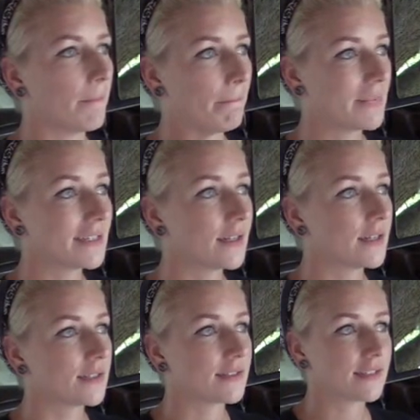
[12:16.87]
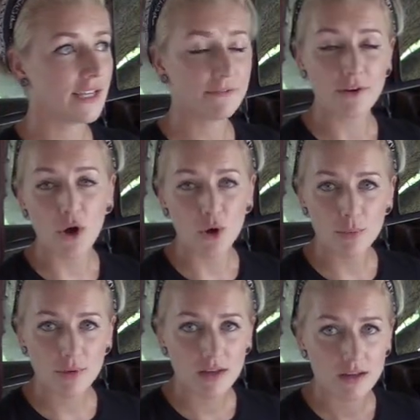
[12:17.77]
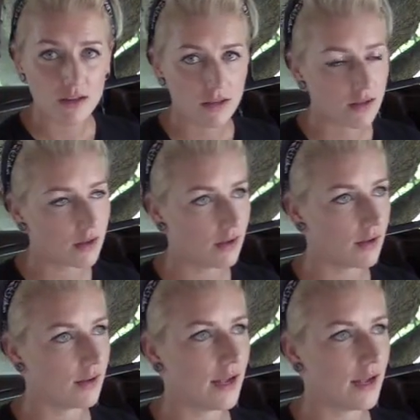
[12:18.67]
Seafoam. Oh,